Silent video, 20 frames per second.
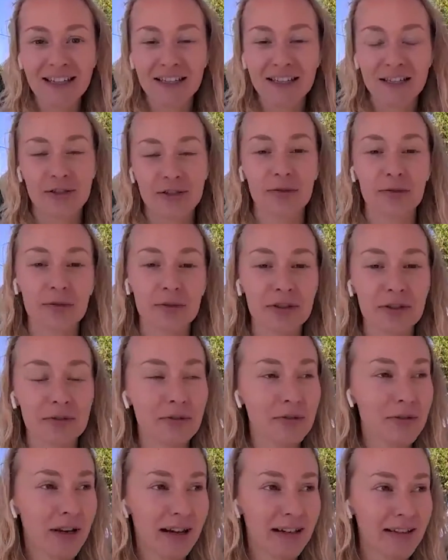
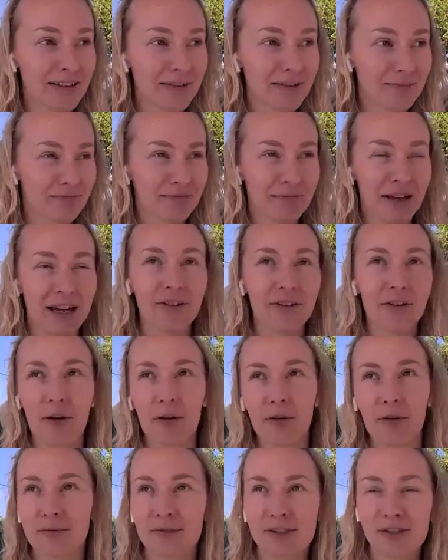you are, I don't
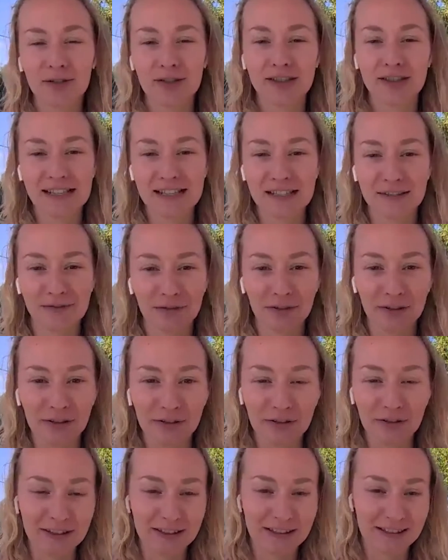know, successful,
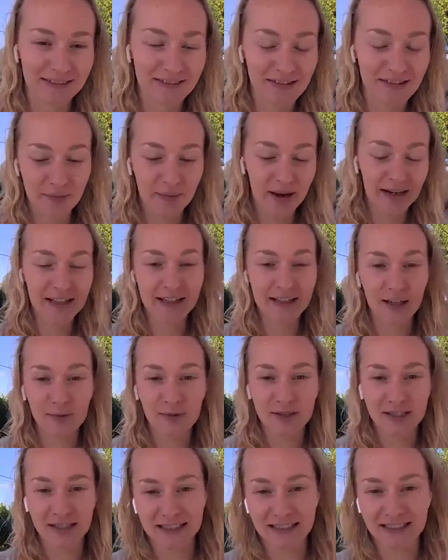or the money
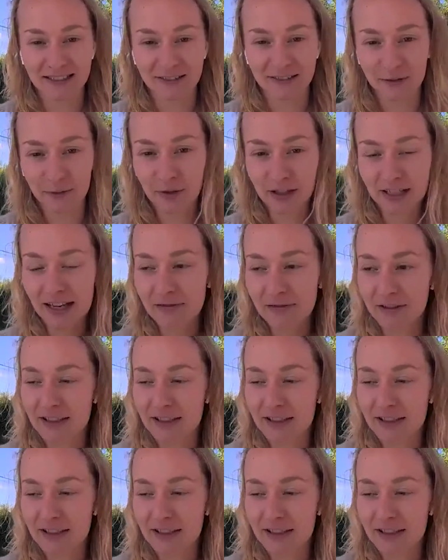comes in or whatever.